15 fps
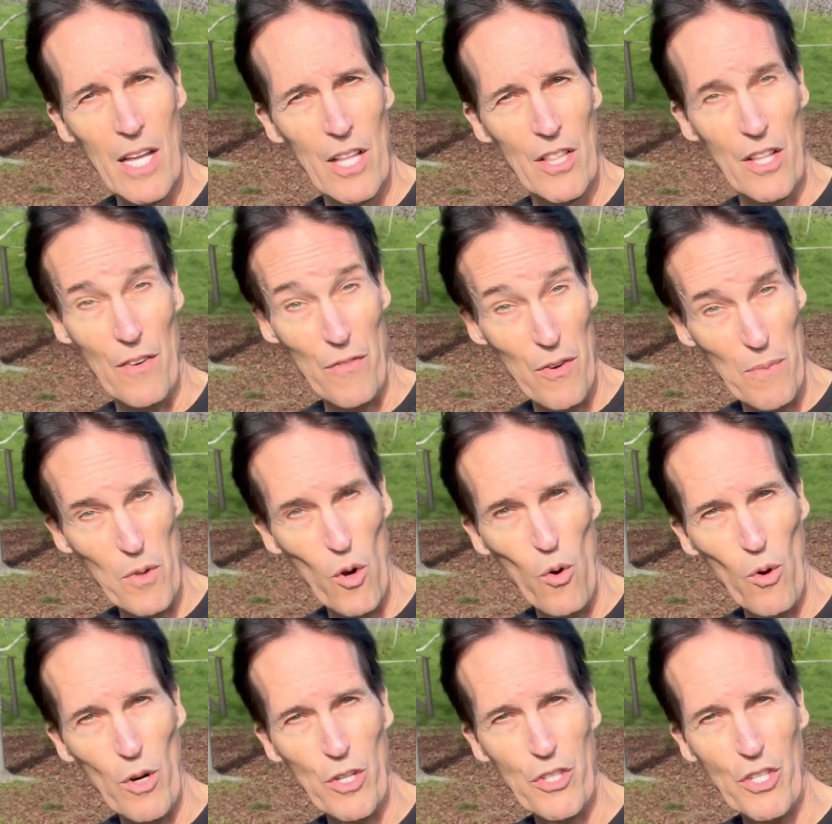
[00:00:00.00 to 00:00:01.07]
then from the
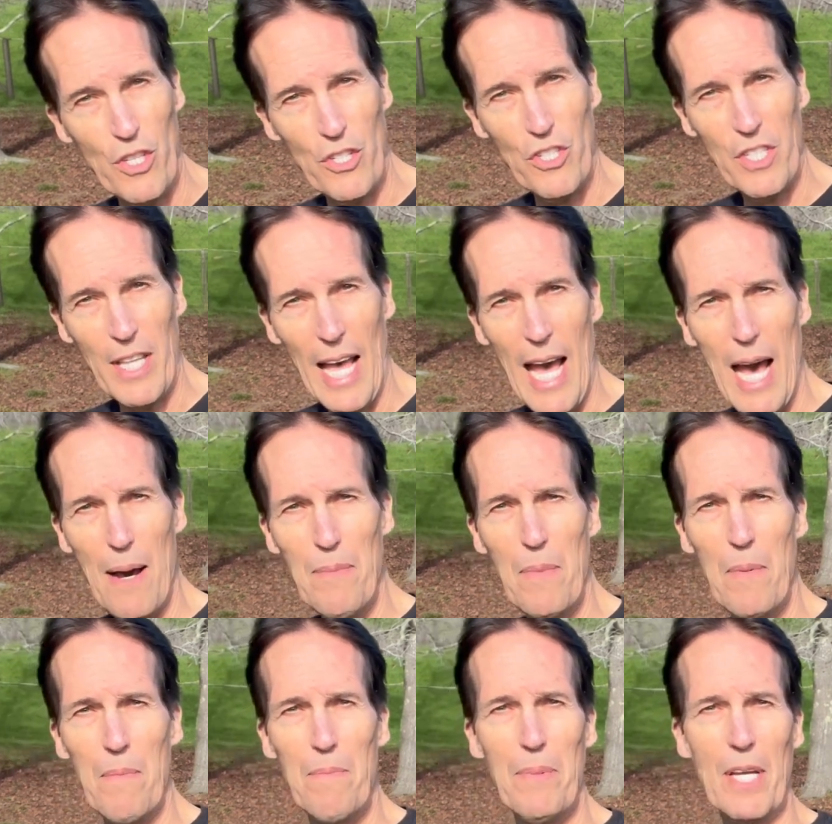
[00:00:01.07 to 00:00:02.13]
horse, you stab,
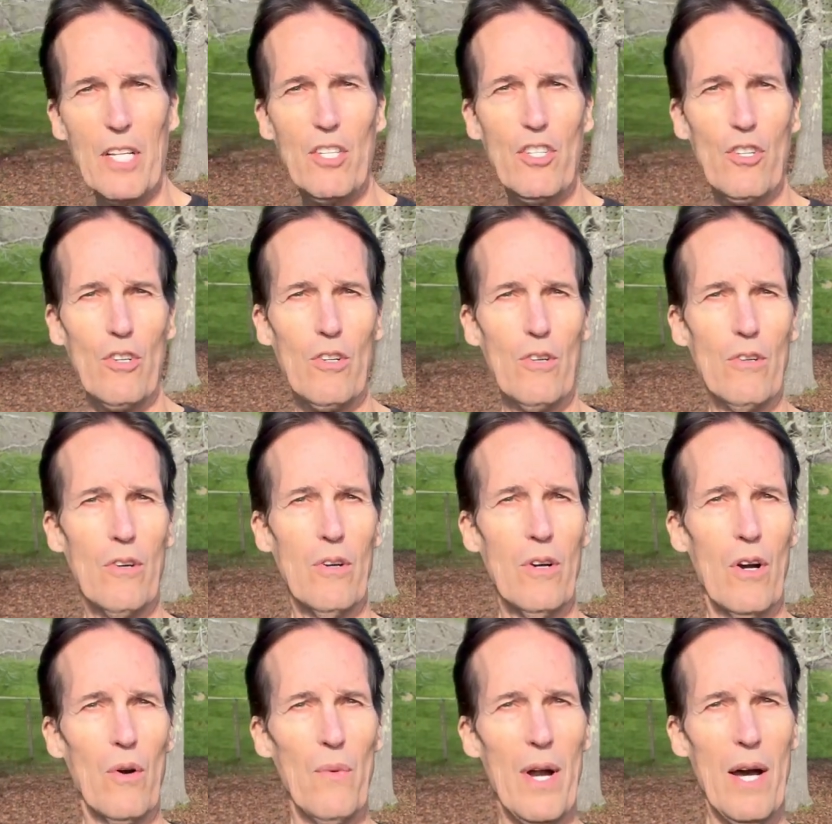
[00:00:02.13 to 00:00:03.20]
big circle
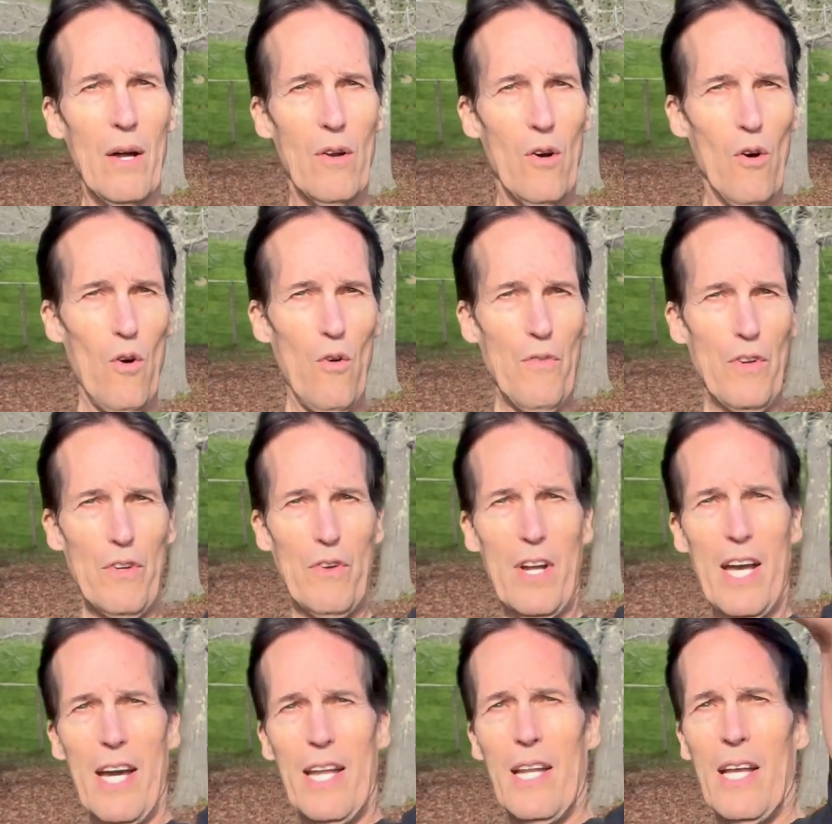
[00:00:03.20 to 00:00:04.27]
around over your
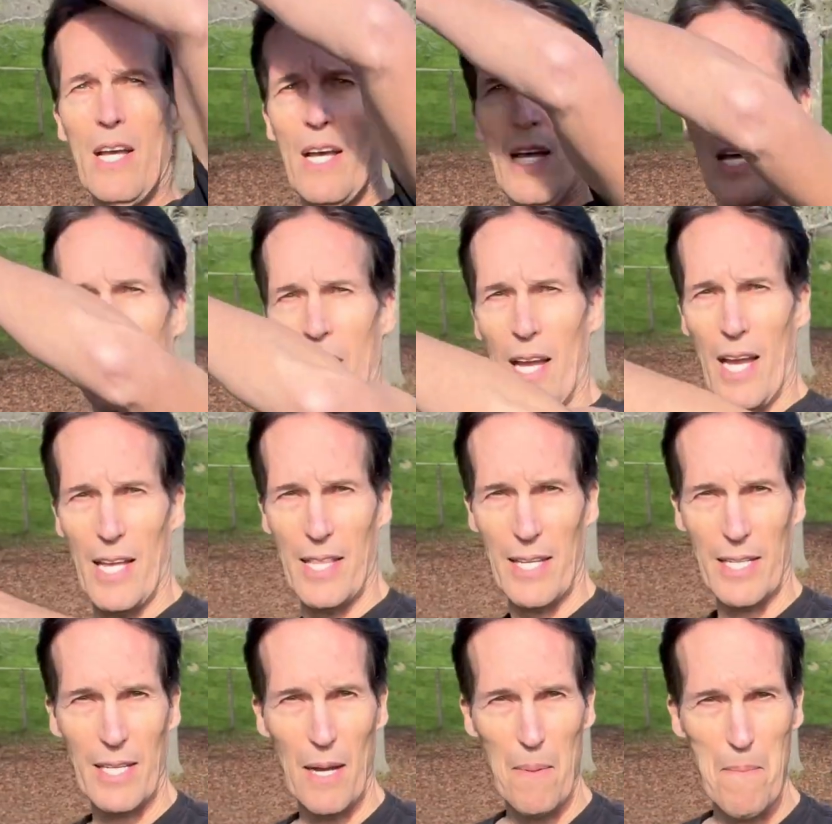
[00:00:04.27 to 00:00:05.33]
head, and then
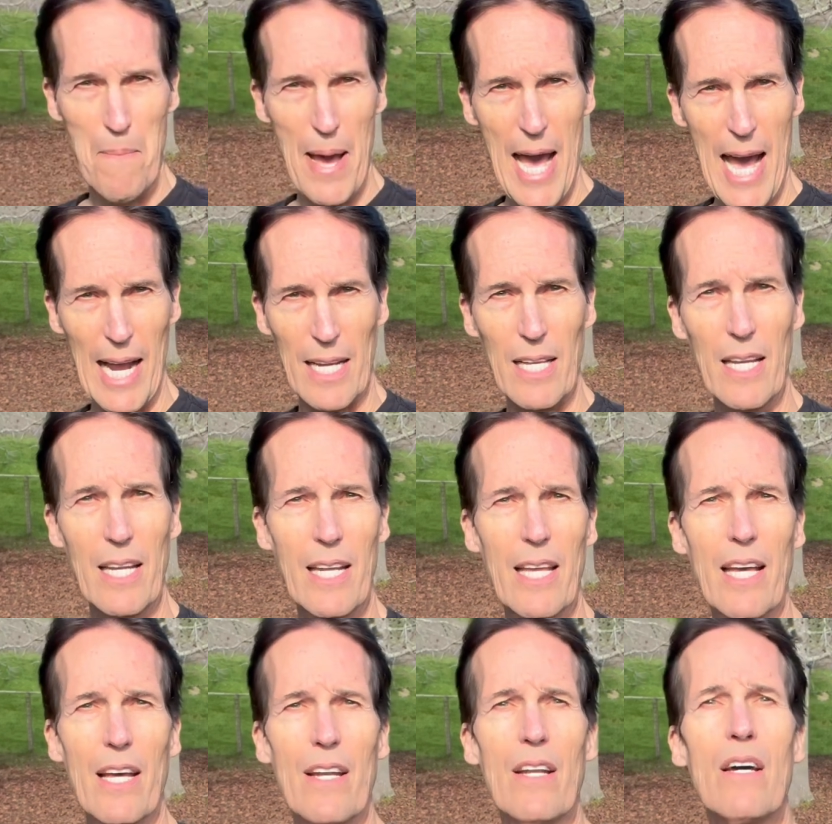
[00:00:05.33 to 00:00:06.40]
come back and
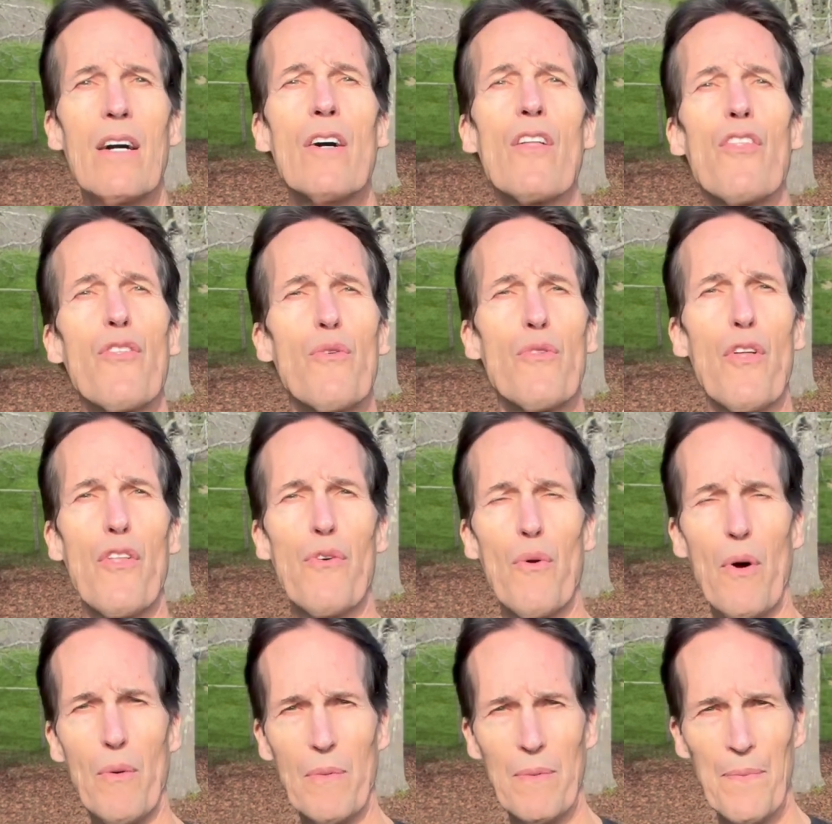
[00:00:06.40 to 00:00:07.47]
hit through the
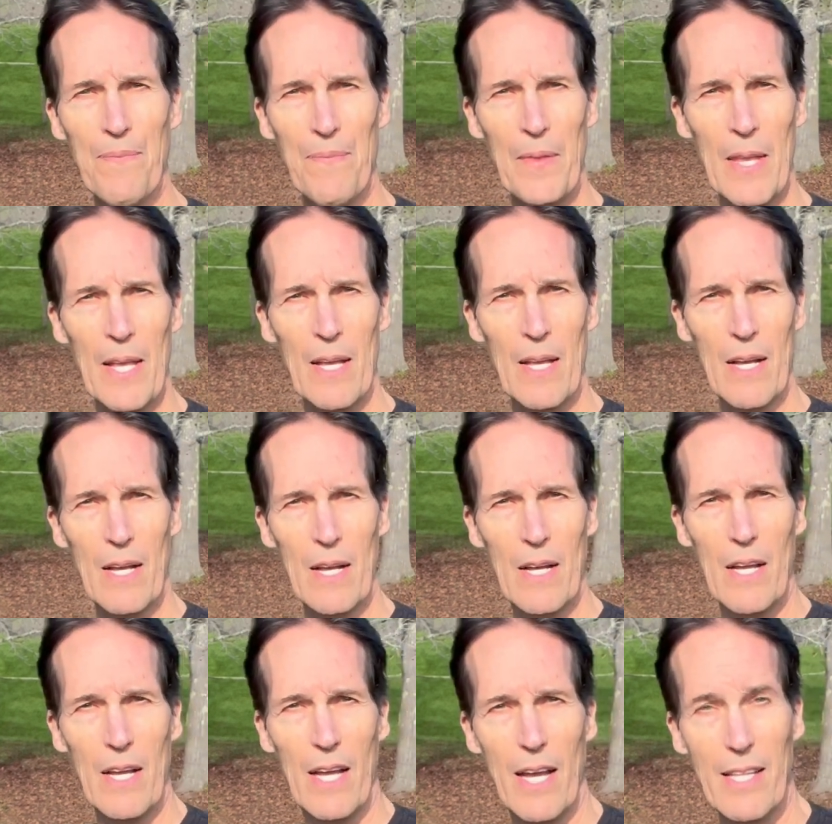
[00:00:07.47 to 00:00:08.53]
throat.
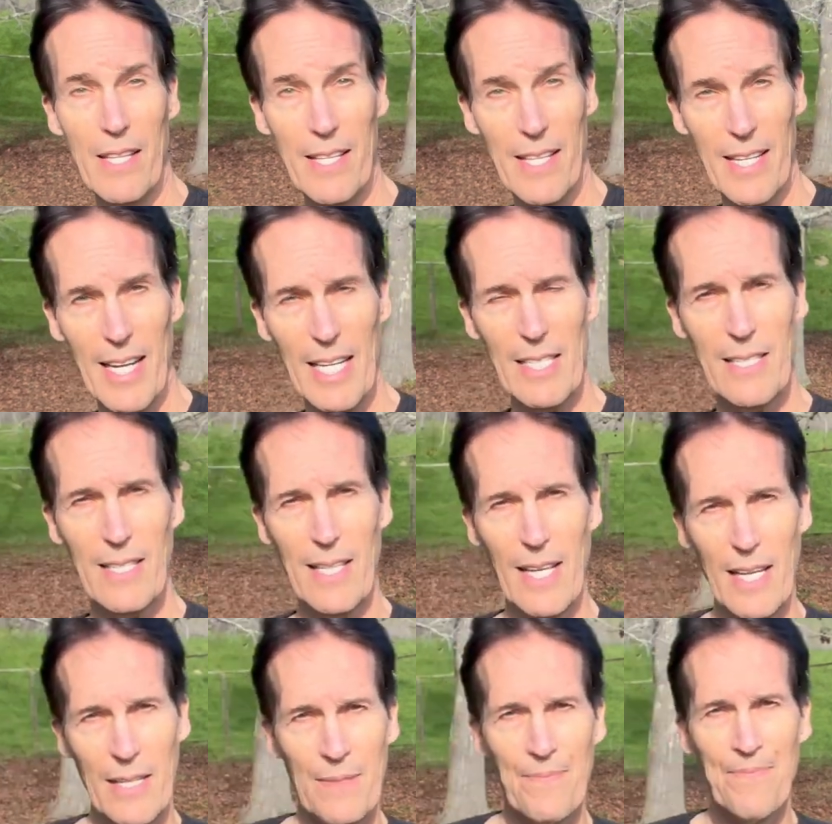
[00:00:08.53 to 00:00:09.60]
And then the next thing,